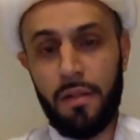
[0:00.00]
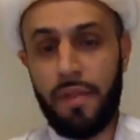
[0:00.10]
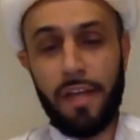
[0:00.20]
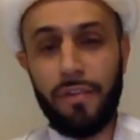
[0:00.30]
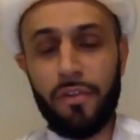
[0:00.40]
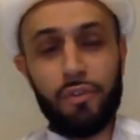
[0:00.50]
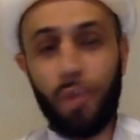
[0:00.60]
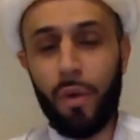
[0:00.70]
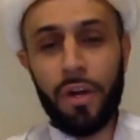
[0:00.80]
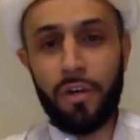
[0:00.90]
that there's
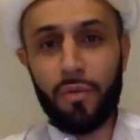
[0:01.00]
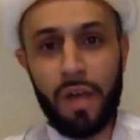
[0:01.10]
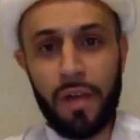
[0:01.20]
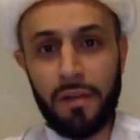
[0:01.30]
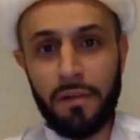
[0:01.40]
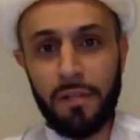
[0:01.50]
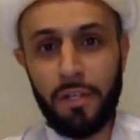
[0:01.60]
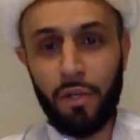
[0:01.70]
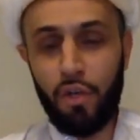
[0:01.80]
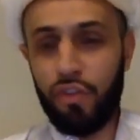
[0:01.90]
nowhere to run.
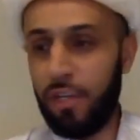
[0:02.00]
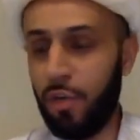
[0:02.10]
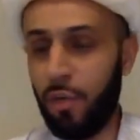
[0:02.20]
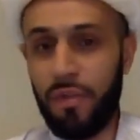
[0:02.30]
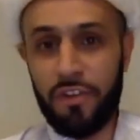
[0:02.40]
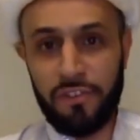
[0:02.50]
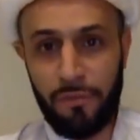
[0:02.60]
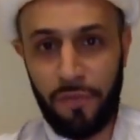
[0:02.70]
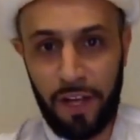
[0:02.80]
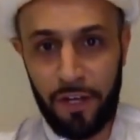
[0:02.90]
You know, you, you know, when there's a
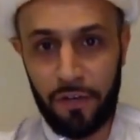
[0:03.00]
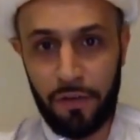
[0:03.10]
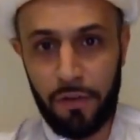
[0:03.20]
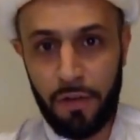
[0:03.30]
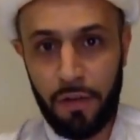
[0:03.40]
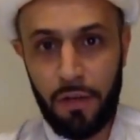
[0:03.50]
fire,